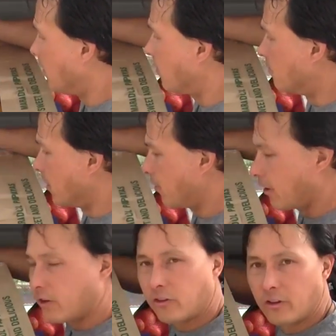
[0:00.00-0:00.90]
uh, month
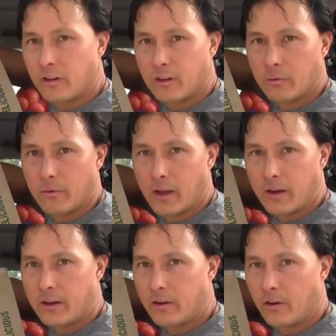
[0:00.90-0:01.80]
actually, and we've
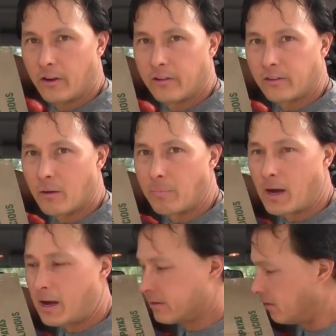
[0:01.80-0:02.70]
got here is a
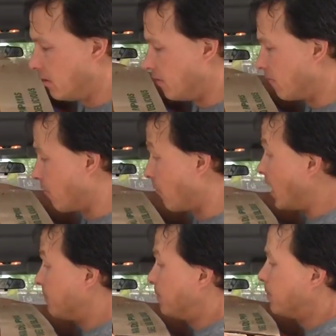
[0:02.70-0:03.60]
box of
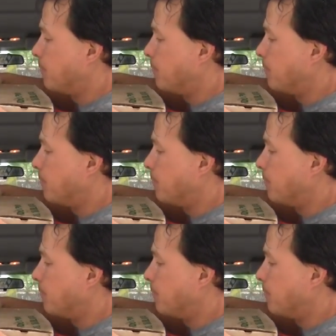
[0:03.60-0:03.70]
ripe